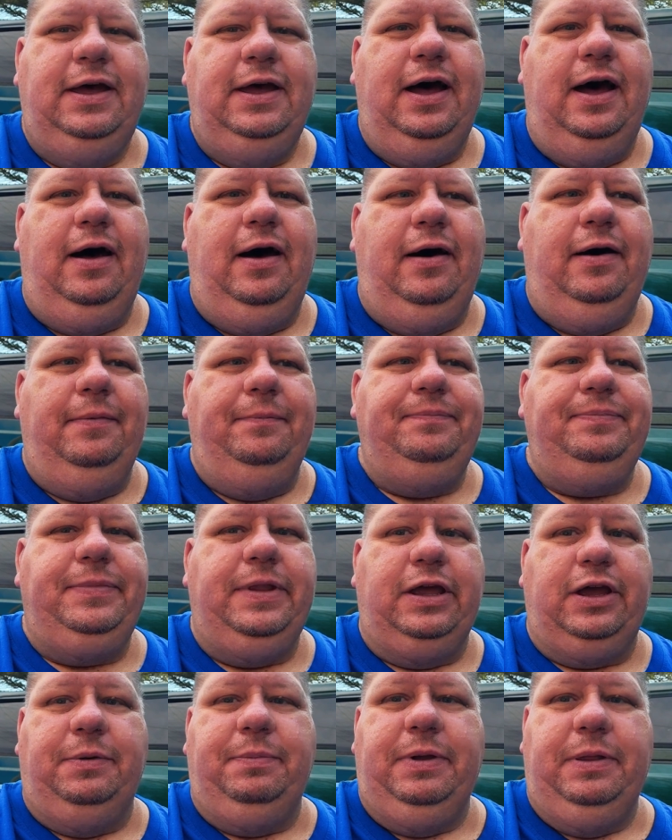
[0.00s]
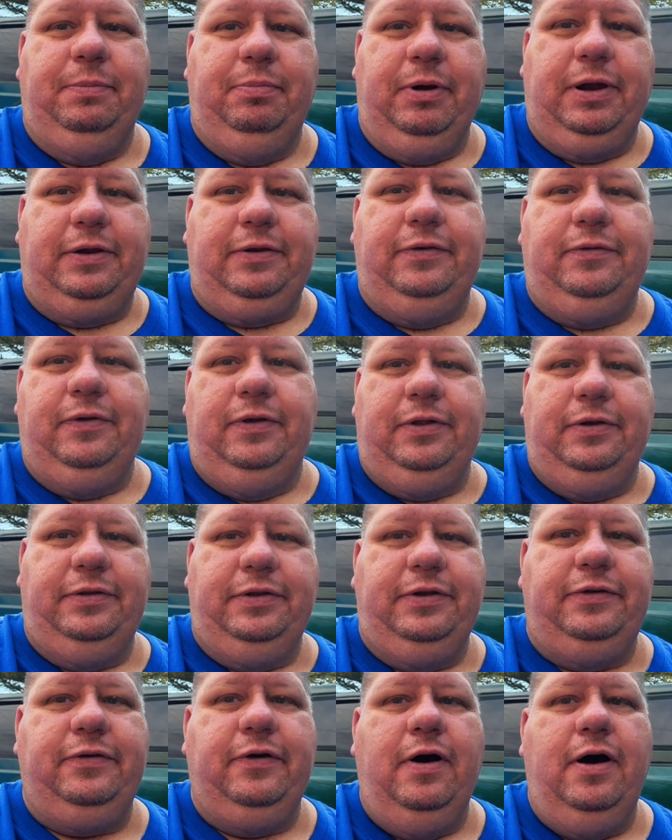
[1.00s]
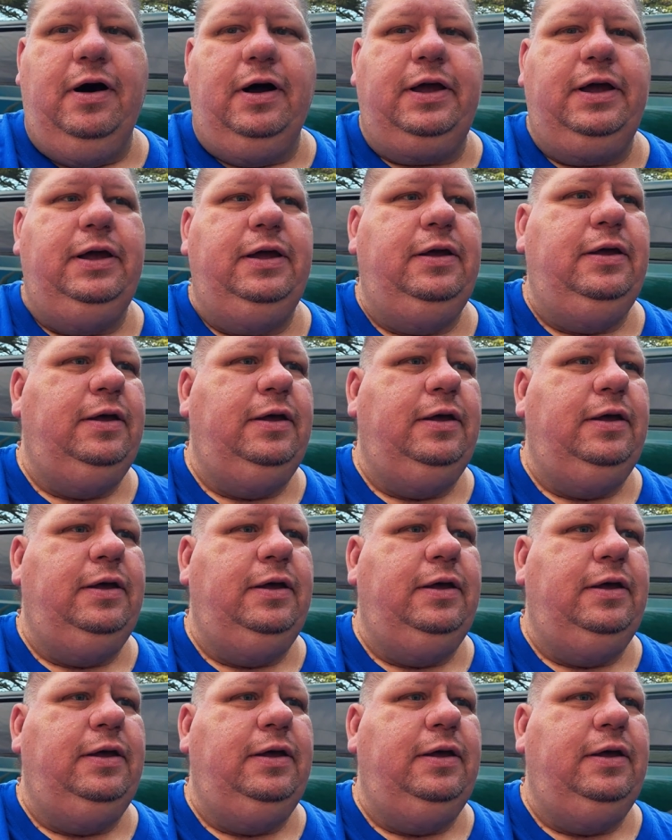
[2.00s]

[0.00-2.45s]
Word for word: Um, it could be the brake controller in the truck.